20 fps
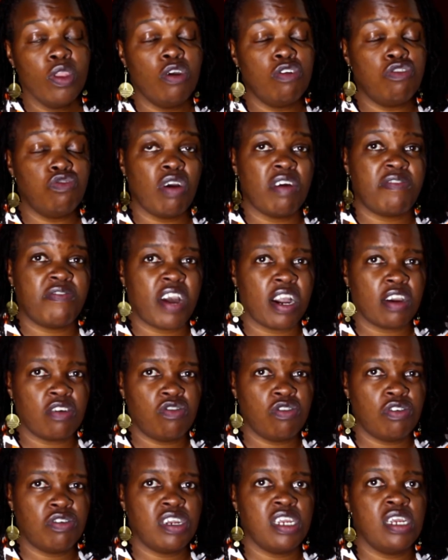to a
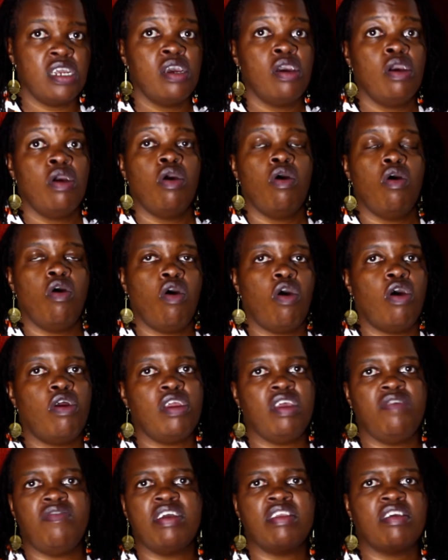factory, or
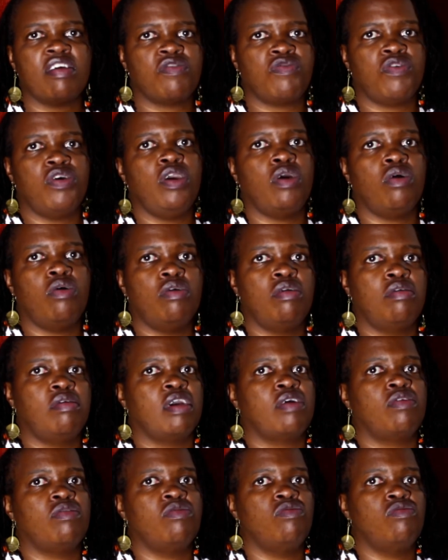even just for your own
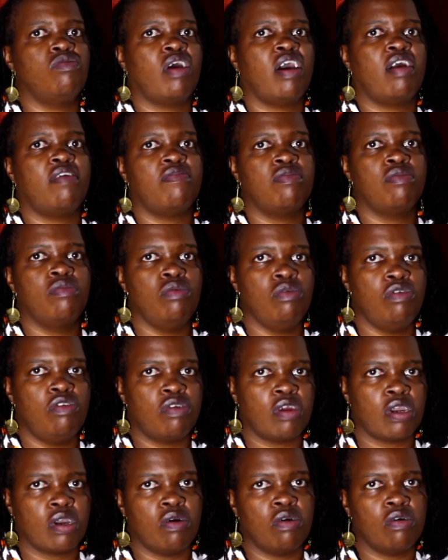records, to have good
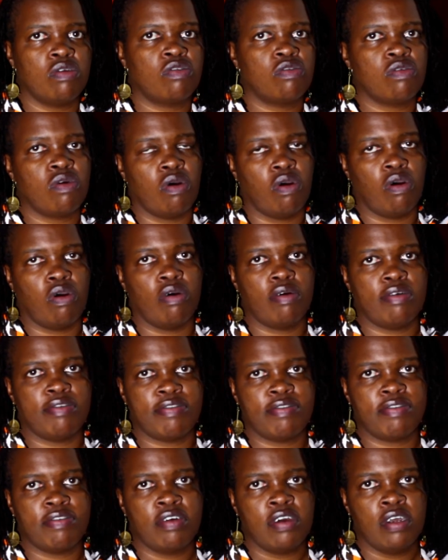records
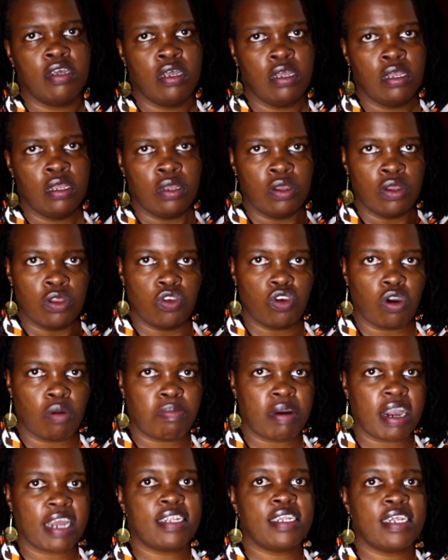of your
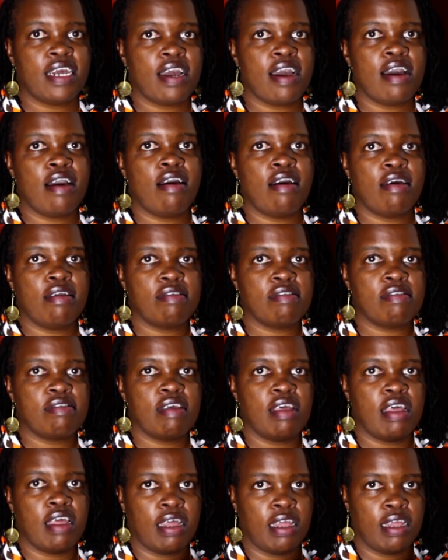patterns
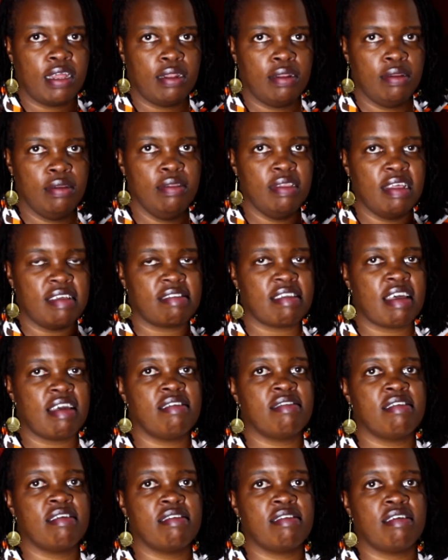and the
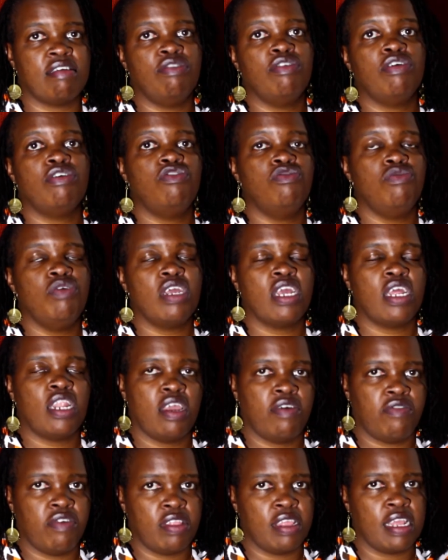sizes that you're doing and
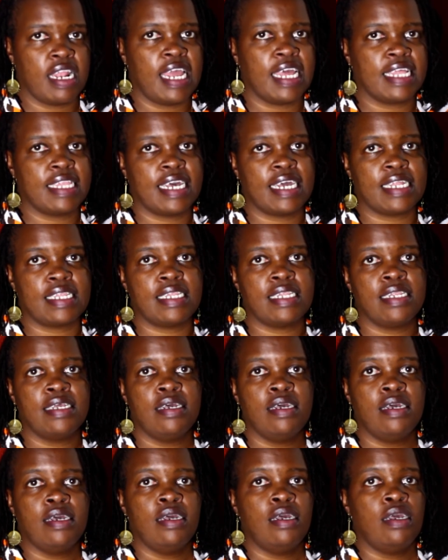everything like that.
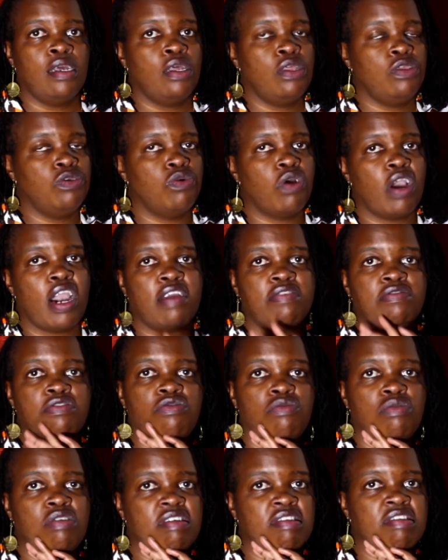You have
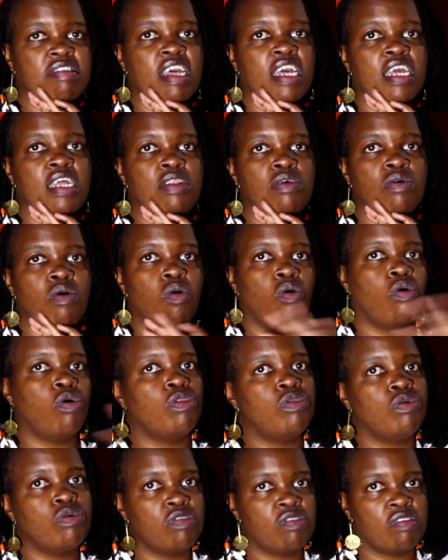to decide all
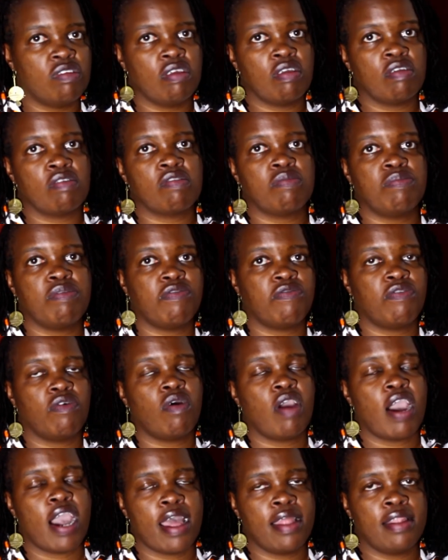those things
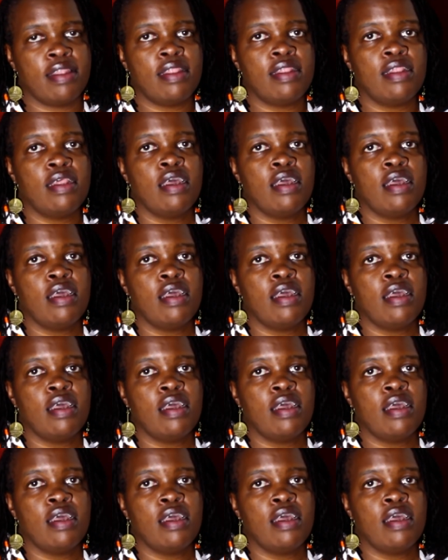beforehand.